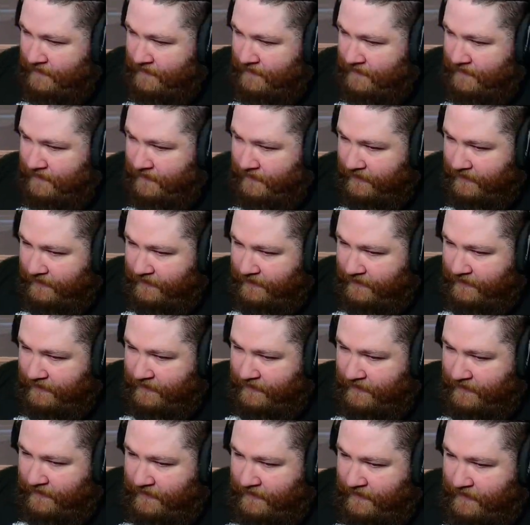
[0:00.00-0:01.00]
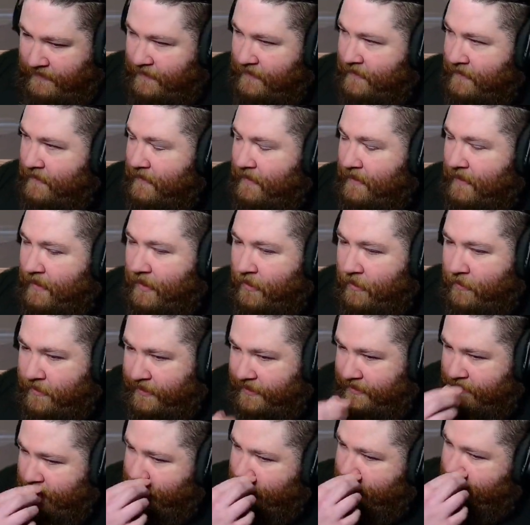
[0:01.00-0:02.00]
Okay.
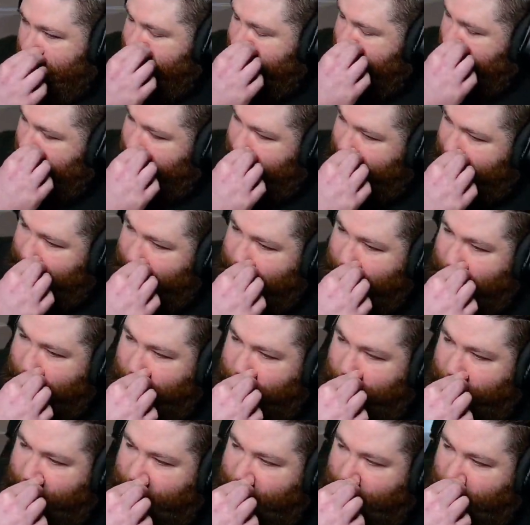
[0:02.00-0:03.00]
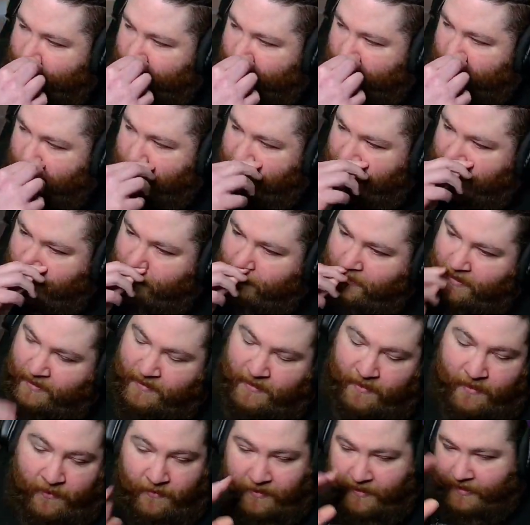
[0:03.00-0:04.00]
Okay, so if you're on the edge of the screen, that's where the beam
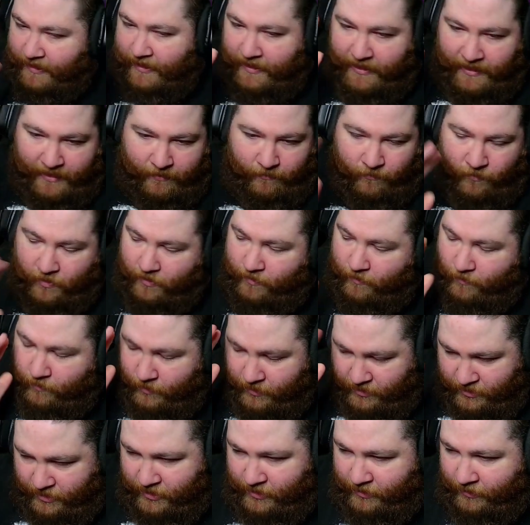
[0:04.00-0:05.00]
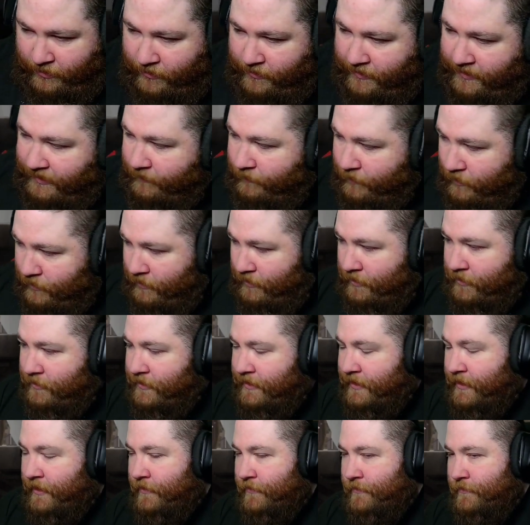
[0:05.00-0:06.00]
is. Okay, again, we're just learning. We're
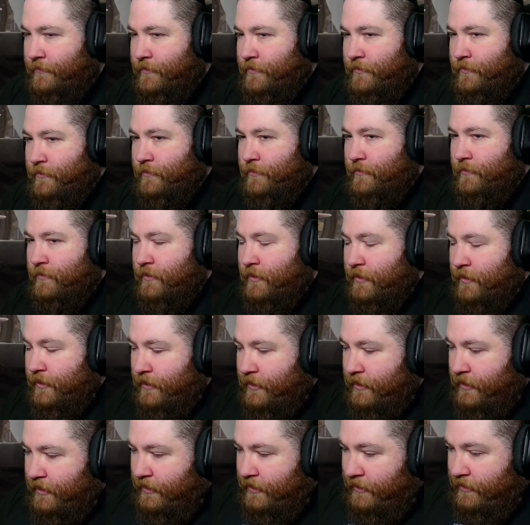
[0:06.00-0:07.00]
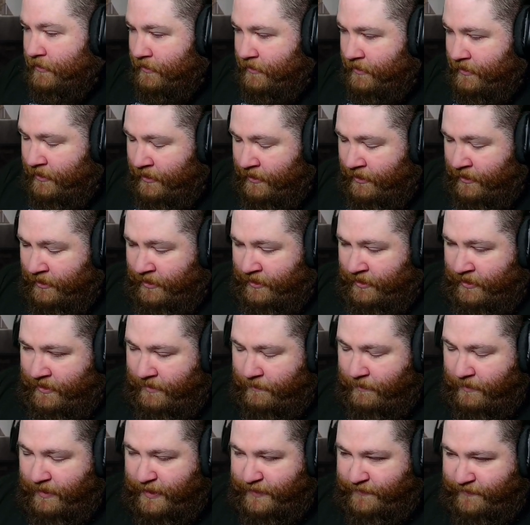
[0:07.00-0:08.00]
learning through
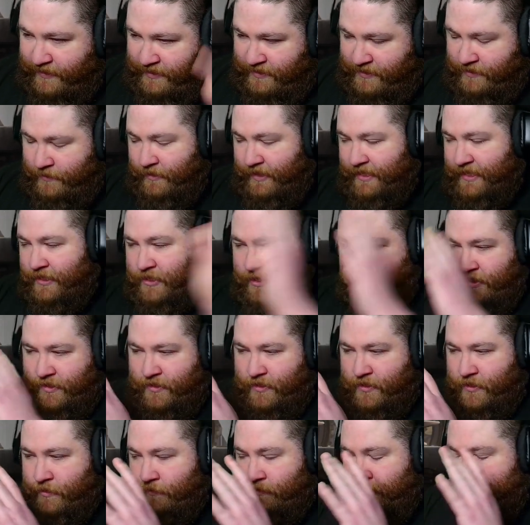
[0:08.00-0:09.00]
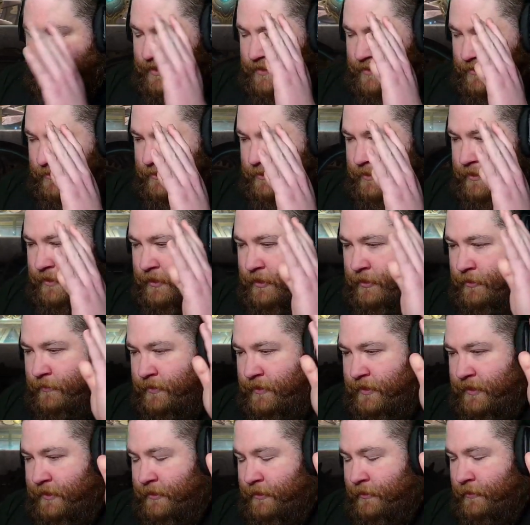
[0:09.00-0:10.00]
boss fights. So edge of the screens are a
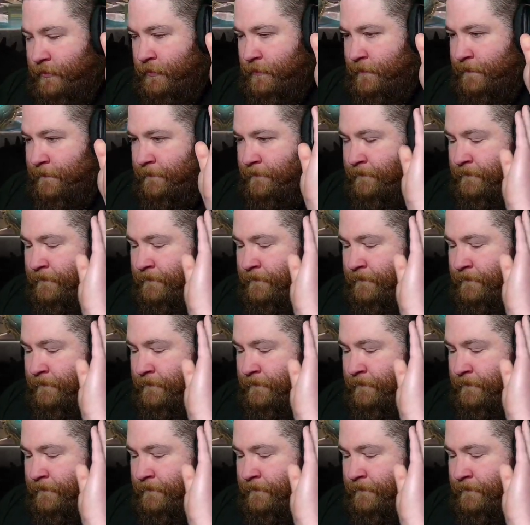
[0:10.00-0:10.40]
no-go.